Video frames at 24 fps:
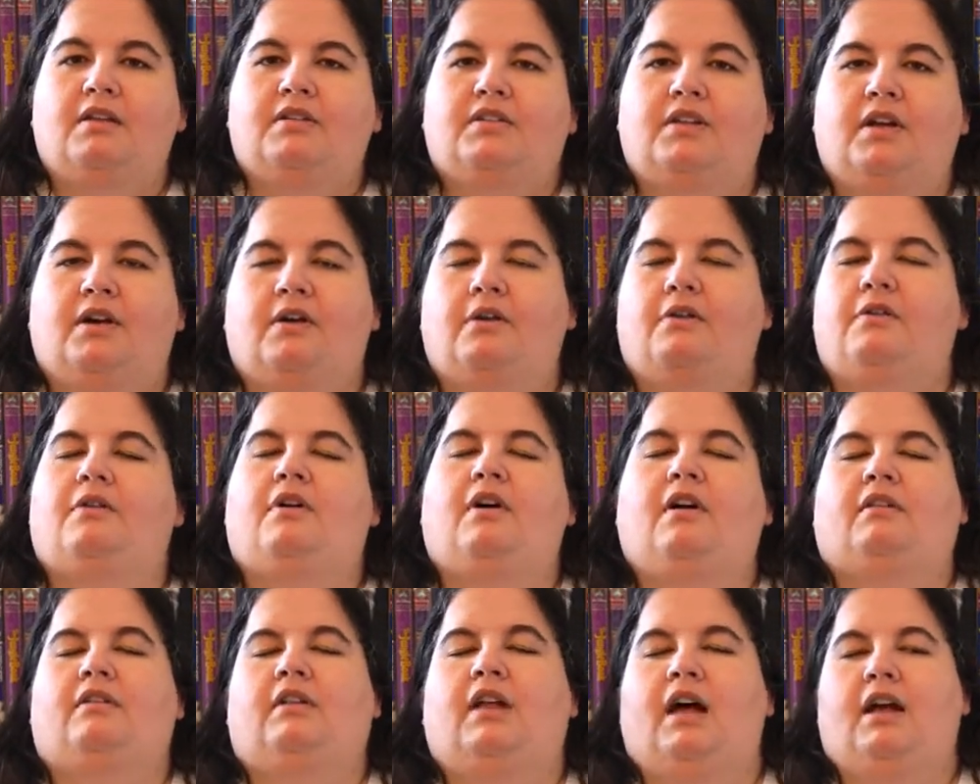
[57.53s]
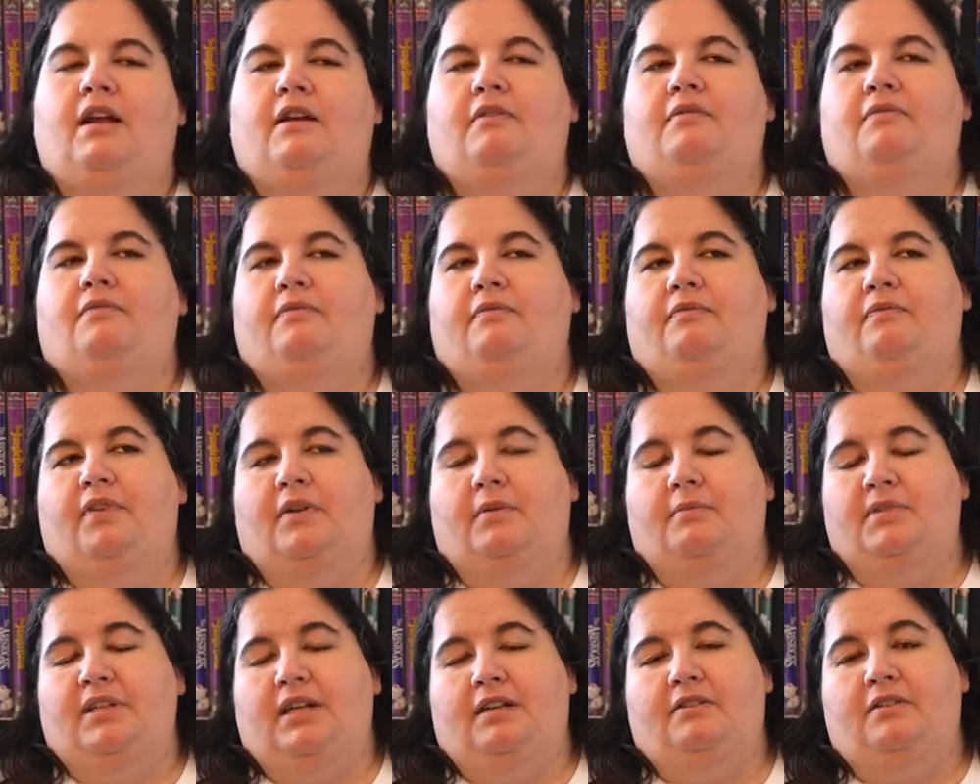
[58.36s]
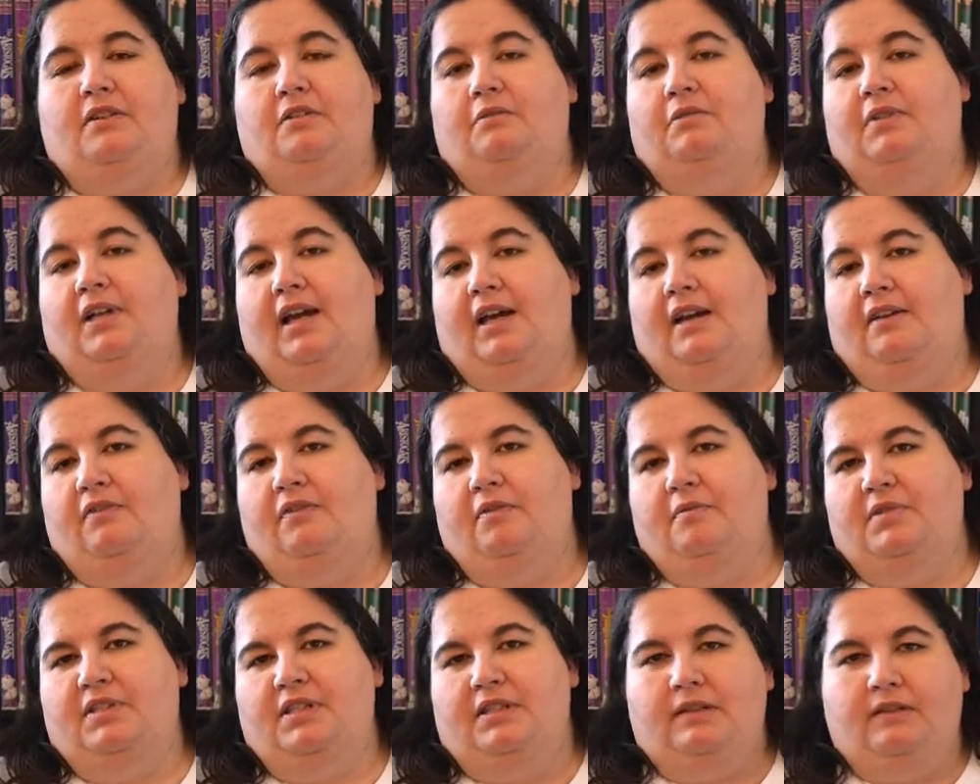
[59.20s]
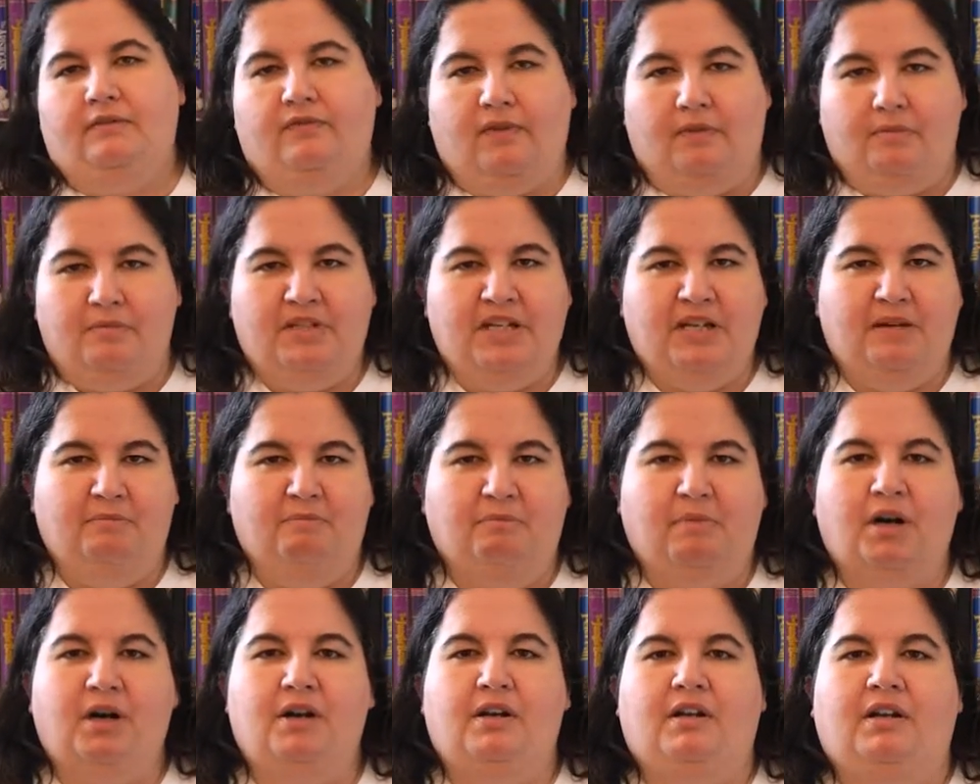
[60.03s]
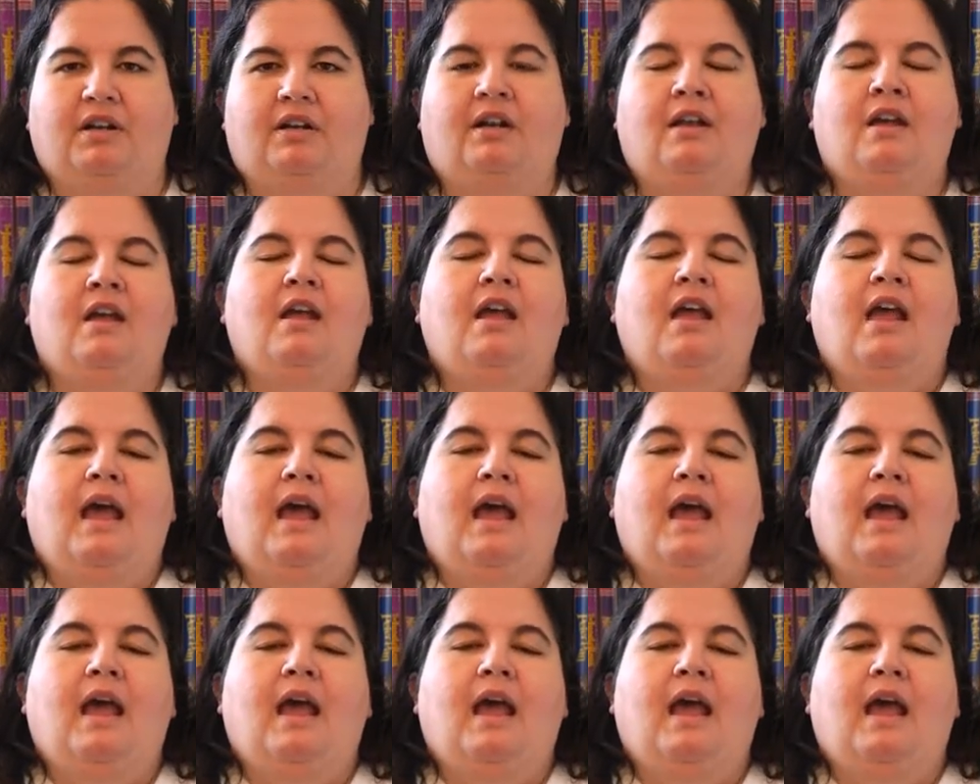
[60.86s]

So a lot of films I don't like from Tim Burton.